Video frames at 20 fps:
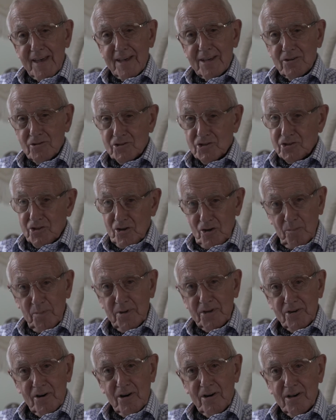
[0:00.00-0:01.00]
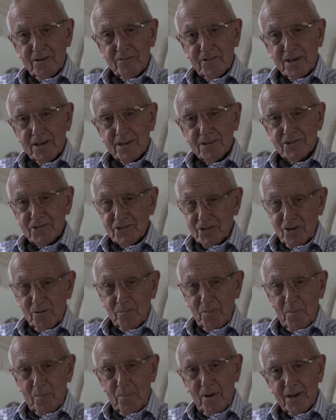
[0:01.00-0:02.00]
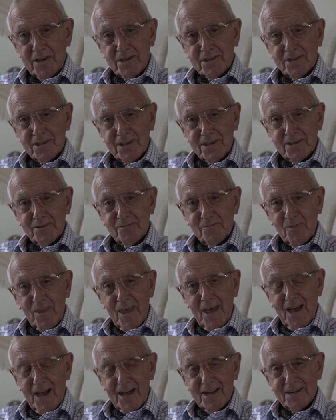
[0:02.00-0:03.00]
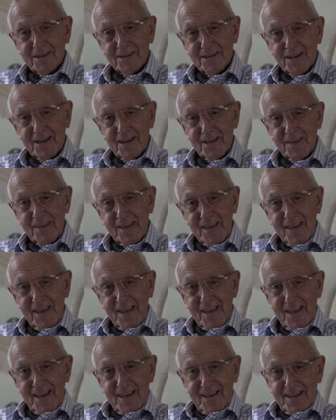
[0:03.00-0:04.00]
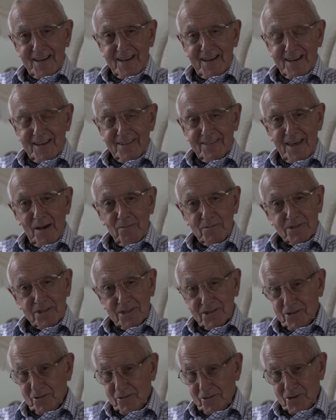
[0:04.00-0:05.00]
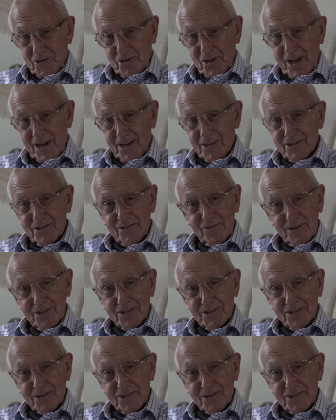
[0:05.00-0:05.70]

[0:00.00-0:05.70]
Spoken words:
you'd still be driving, still be painting," and that was a sort of challenge for a